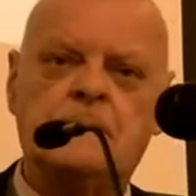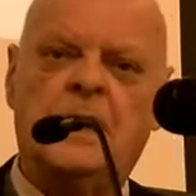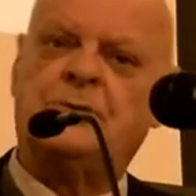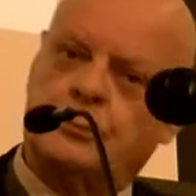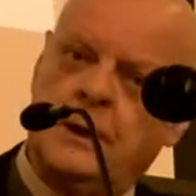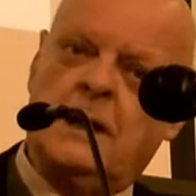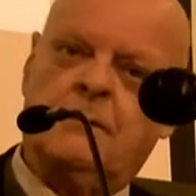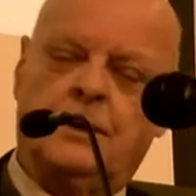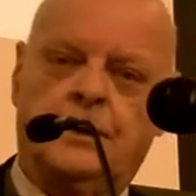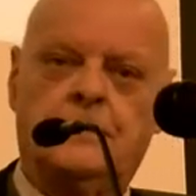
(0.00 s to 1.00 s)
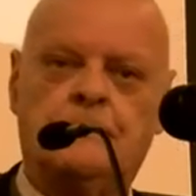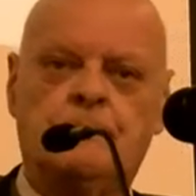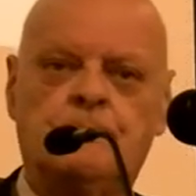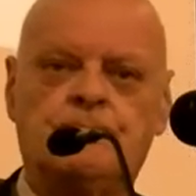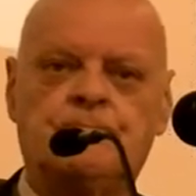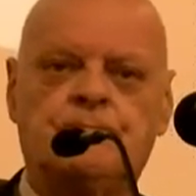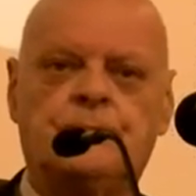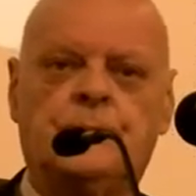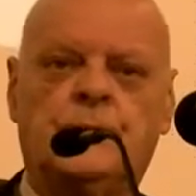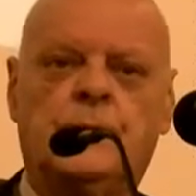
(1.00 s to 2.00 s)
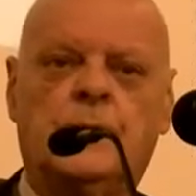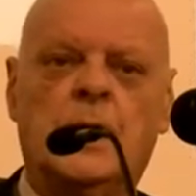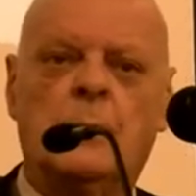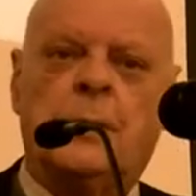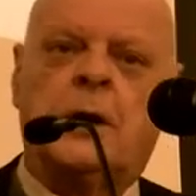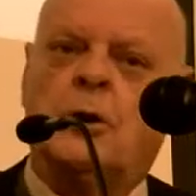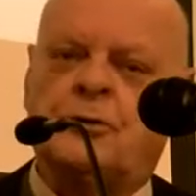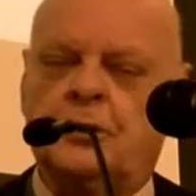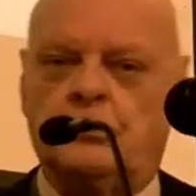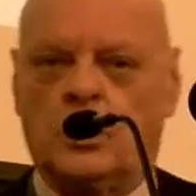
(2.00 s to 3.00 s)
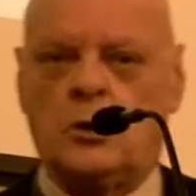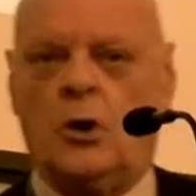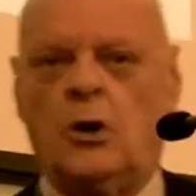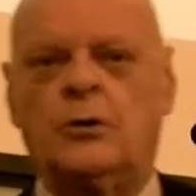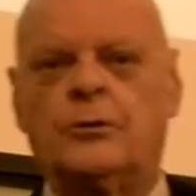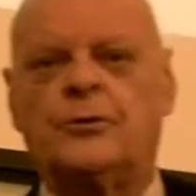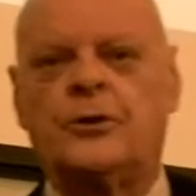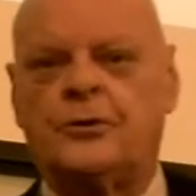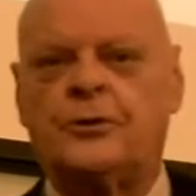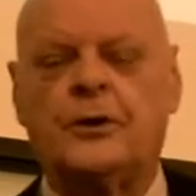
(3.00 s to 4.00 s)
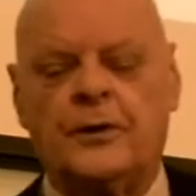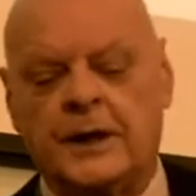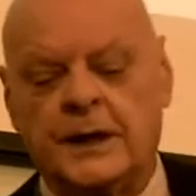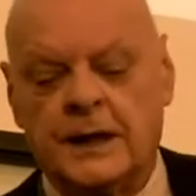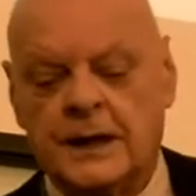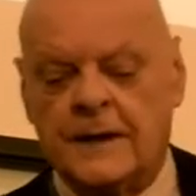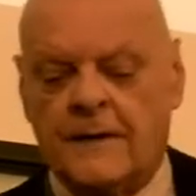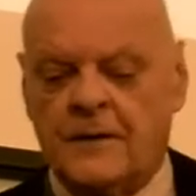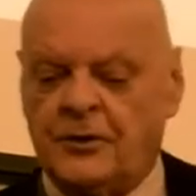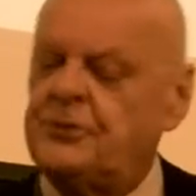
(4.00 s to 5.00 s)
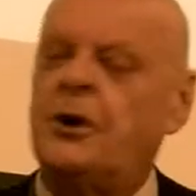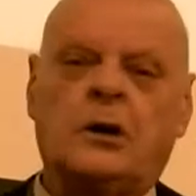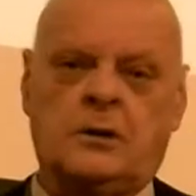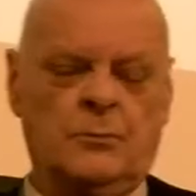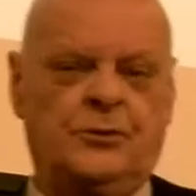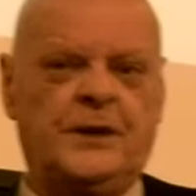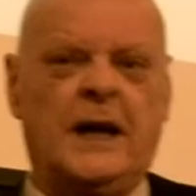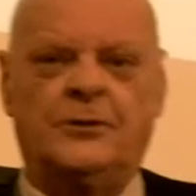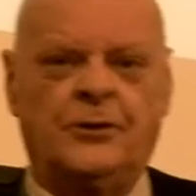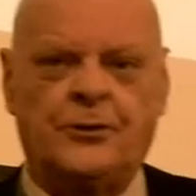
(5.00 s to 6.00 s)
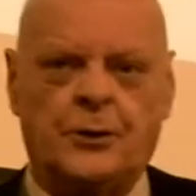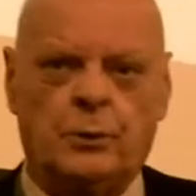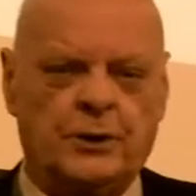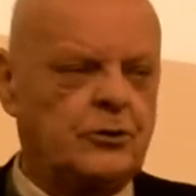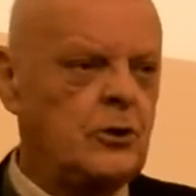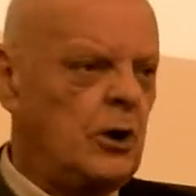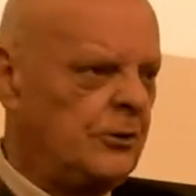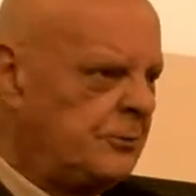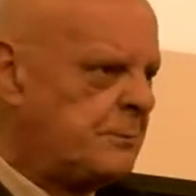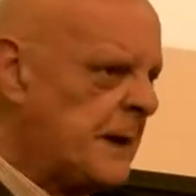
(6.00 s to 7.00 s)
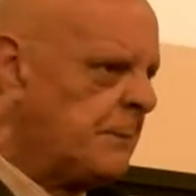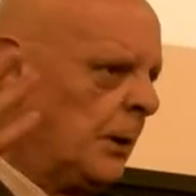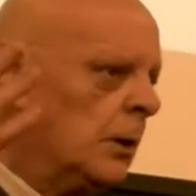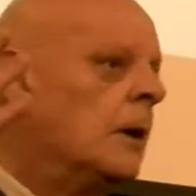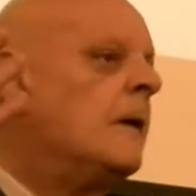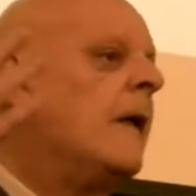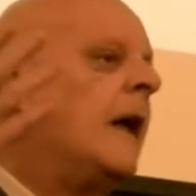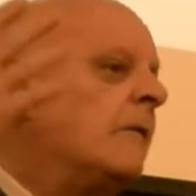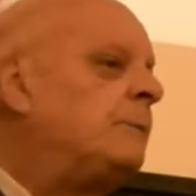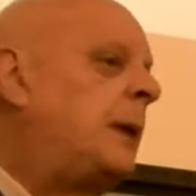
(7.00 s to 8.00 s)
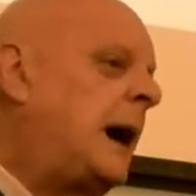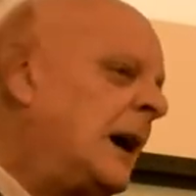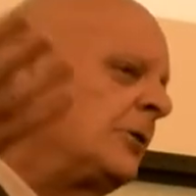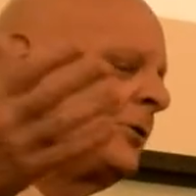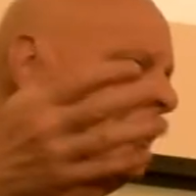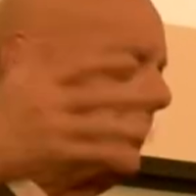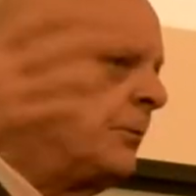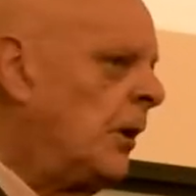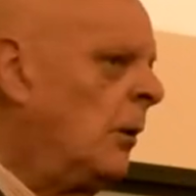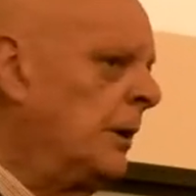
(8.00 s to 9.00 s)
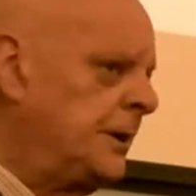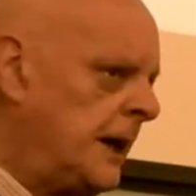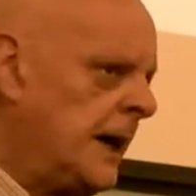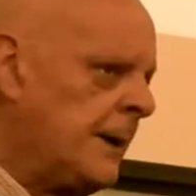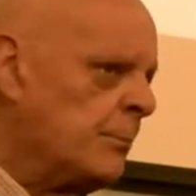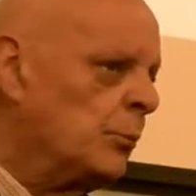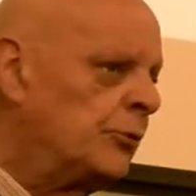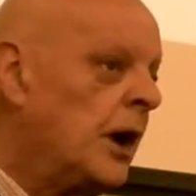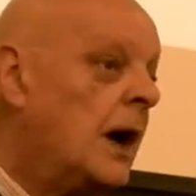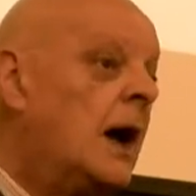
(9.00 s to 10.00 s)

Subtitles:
It's relevant because it records the circumstances through which God's people have passed in former times,